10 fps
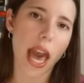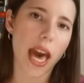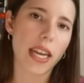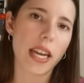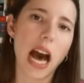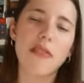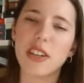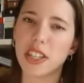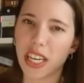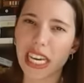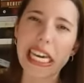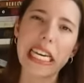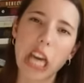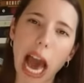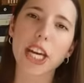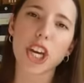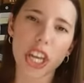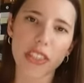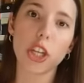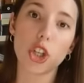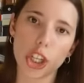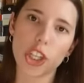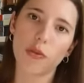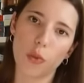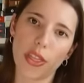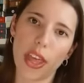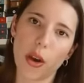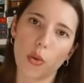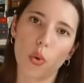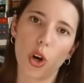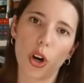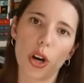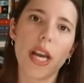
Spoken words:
and obviously I could get the gist of what they were